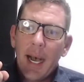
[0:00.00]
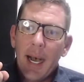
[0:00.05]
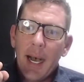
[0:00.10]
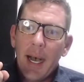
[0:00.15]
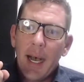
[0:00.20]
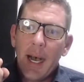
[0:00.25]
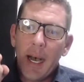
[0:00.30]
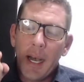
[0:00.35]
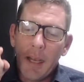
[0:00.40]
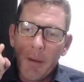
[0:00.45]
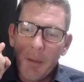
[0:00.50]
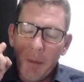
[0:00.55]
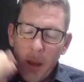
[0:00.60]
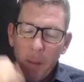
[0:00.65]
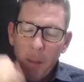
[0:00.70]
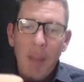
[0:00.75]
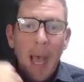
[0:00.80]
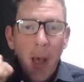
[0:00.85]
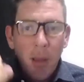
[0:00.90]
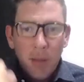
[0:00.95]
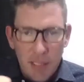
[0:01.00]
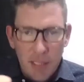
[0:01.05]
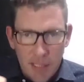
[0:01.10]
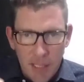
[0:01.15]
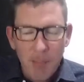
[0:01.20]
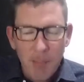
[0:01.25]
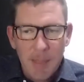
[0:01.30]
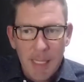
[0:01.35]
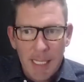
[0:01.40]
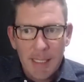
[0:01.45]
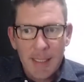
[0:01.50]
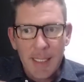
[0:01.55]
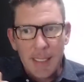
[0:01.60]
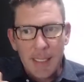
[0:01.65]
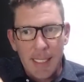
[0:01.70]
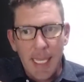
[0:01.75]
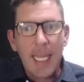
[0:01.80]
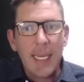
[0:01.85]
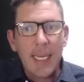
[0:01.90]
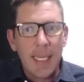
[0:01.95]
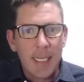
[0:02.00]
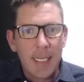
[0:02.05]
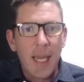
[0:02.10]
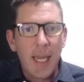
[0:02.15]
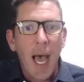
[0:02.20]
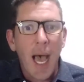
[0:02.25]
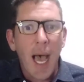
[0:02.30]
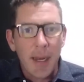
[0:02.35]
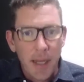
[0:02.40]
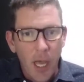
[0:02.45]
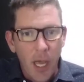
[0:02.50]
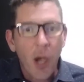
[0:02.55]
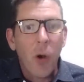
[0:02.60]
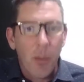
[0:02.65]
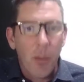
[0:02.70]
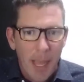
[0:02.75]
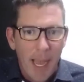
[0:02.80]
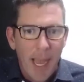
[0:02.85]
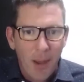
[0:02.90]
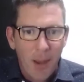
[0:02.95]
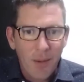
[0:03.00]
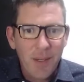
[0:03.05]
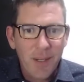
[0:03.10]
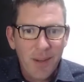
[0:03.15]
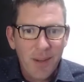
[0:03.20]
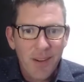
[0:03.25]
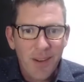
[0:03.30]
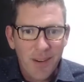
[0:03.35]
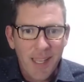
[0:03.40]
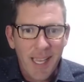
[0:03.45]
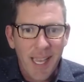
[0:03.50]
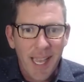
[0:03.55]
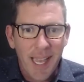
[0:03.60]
about something that they did not know about. Okay.